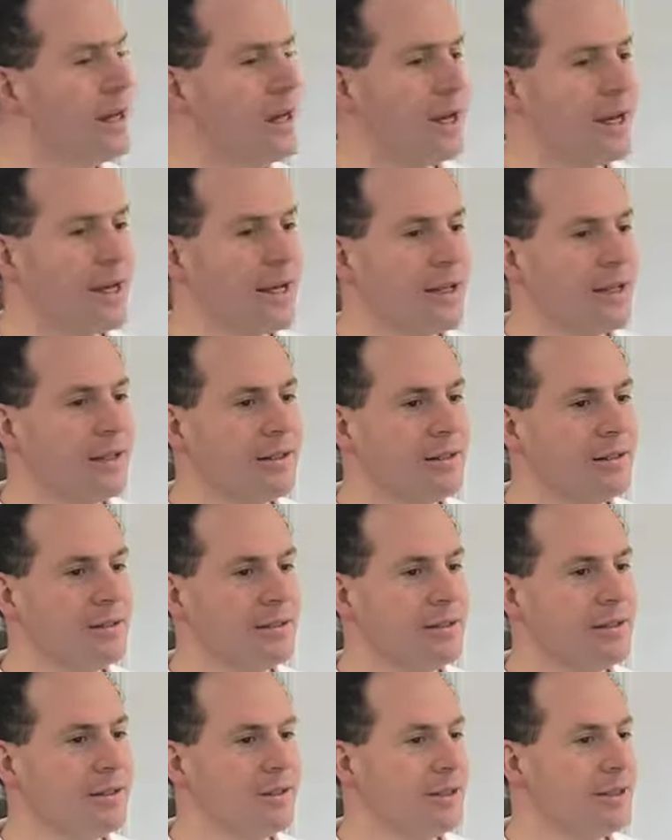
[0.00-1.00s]
I
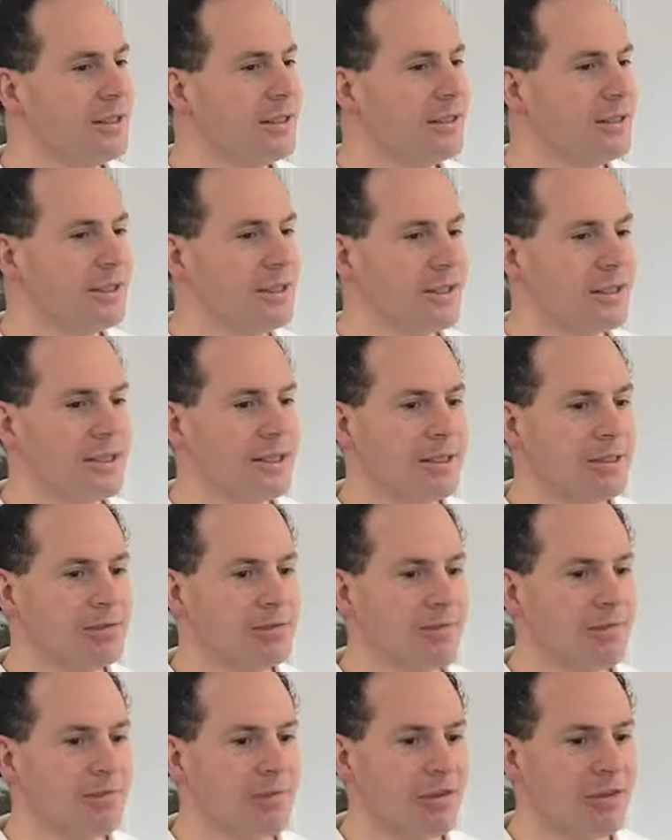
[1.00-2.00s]
could
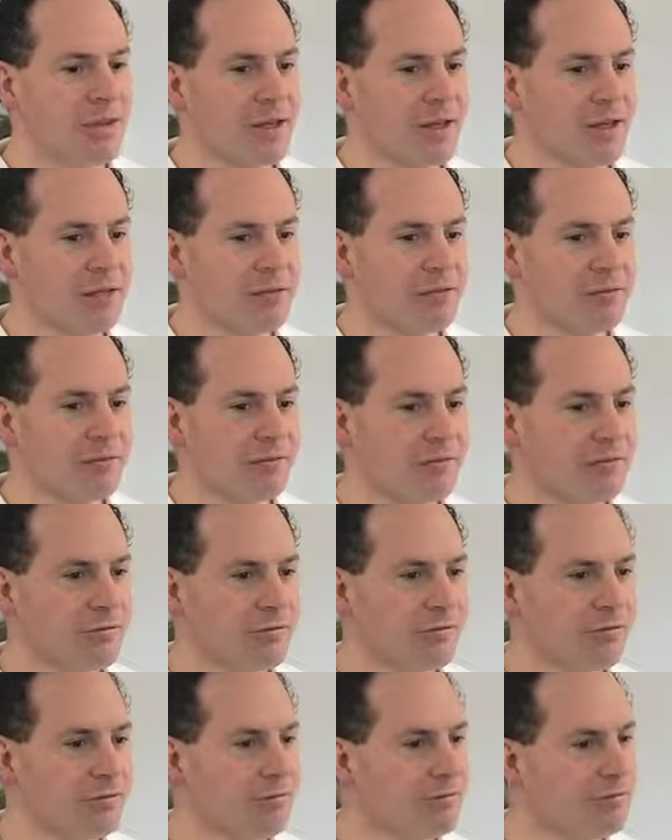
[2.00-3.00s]
um, think of,
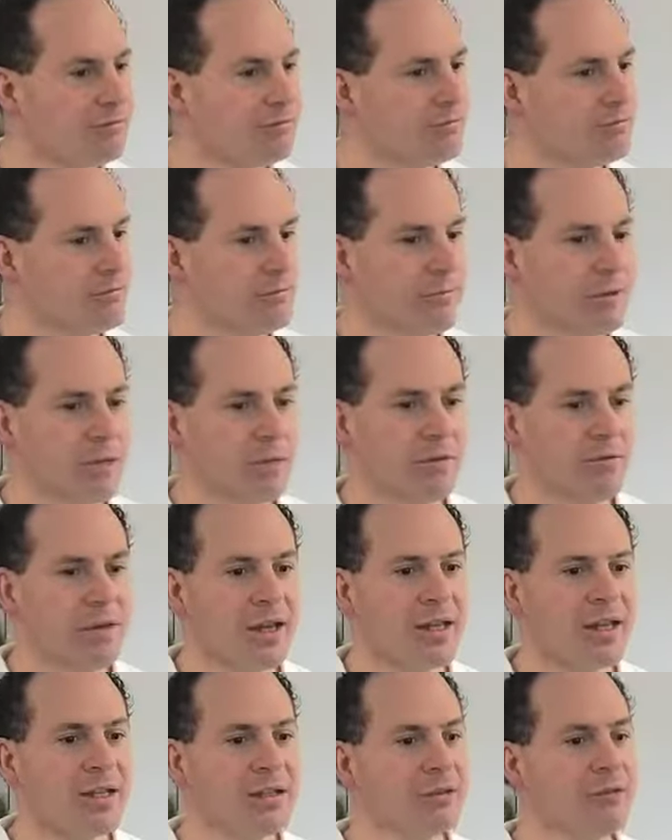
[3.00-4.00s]
you know,
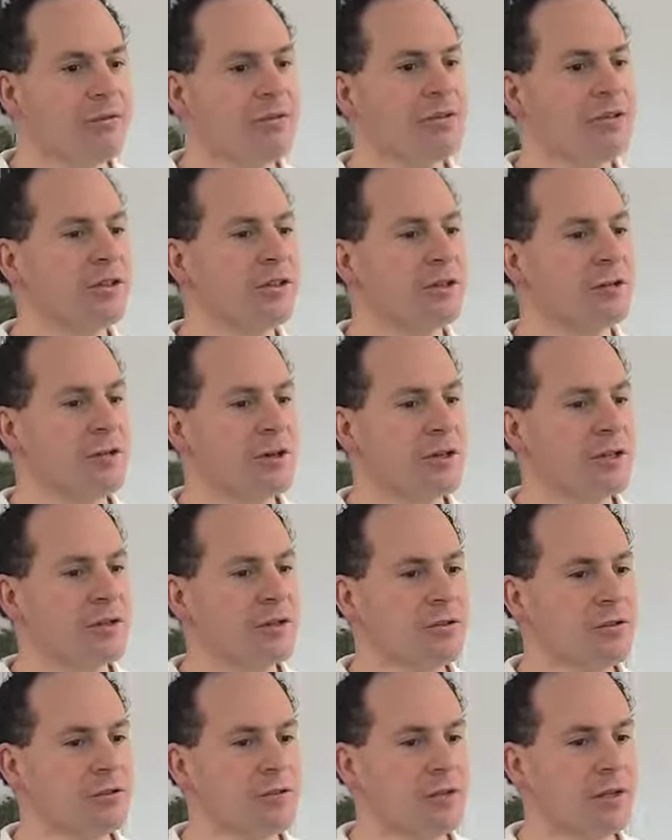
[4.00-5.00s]
many different
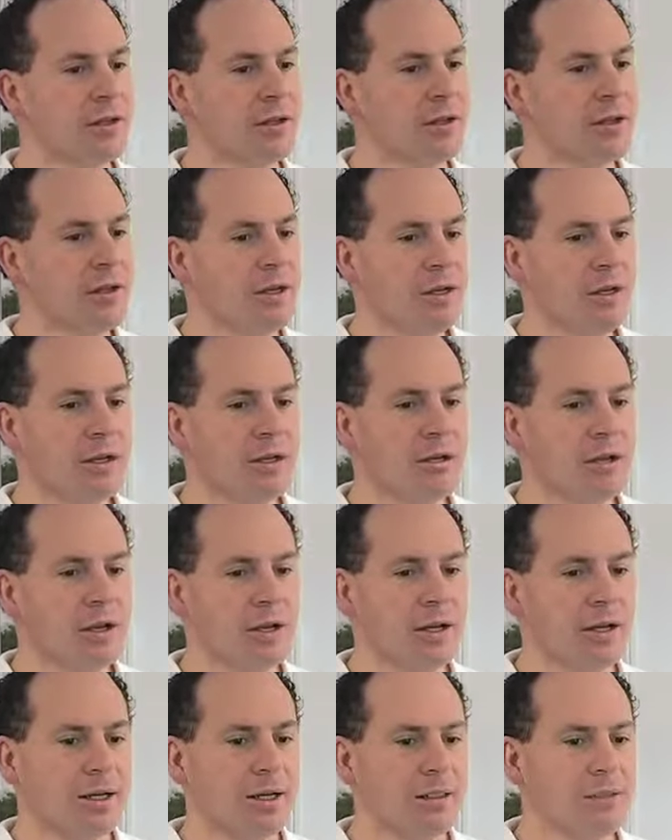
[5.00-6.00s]
situations where
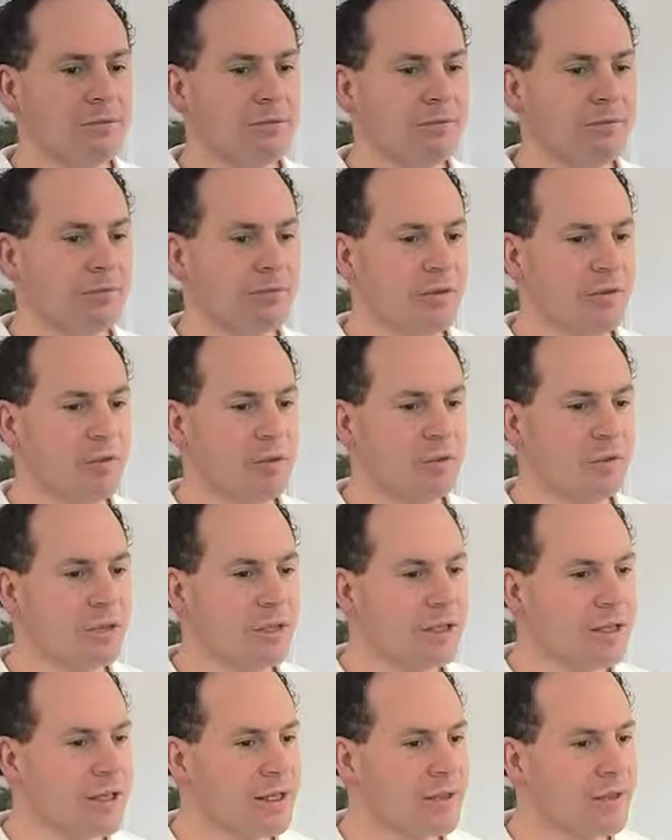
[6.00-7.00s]
Um, we're
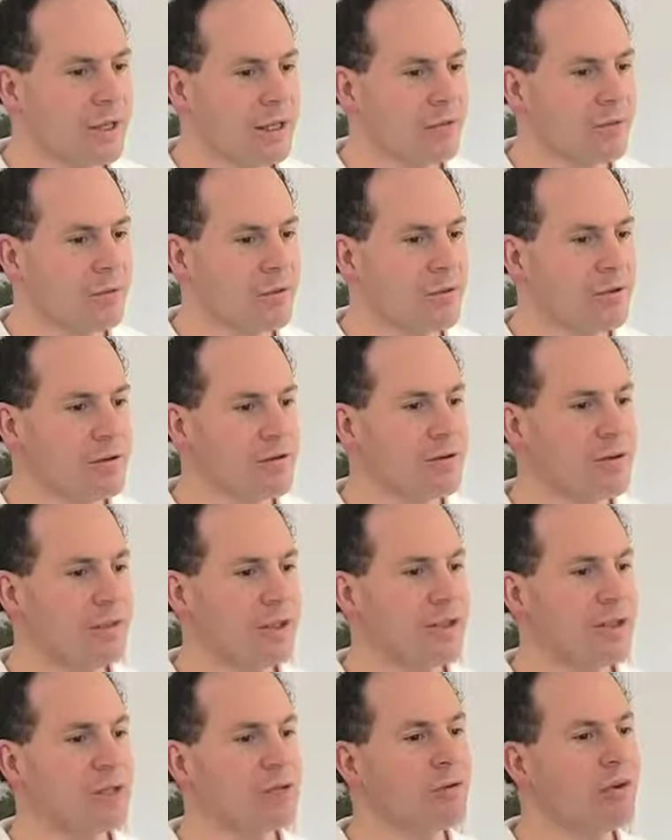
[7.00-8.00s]
looking at numbers
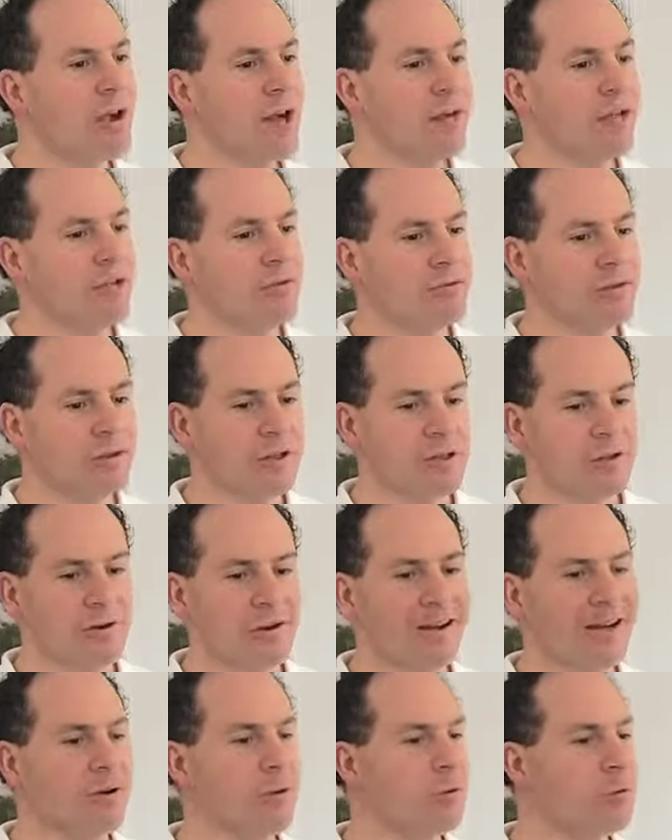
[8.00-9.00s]
and trying to figure
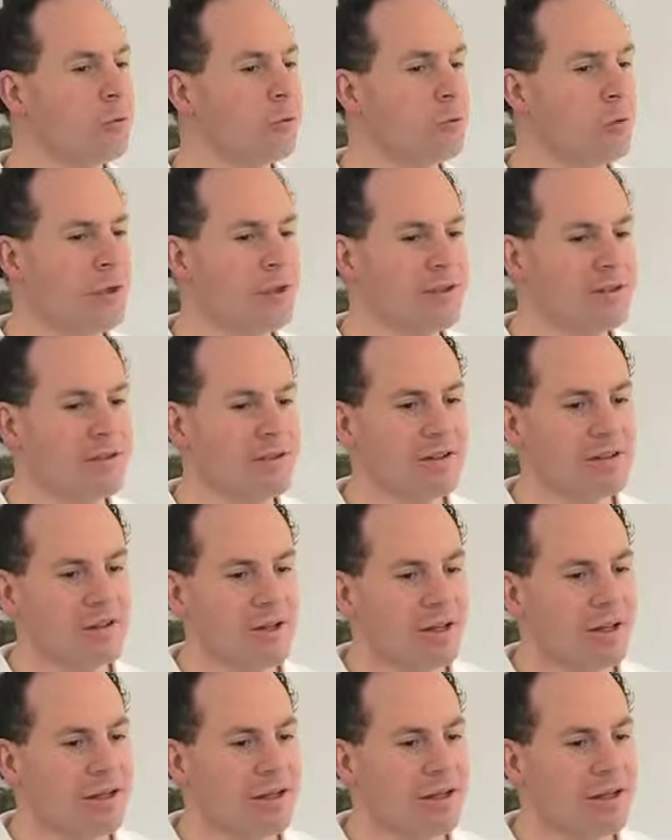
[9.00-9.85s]
out what's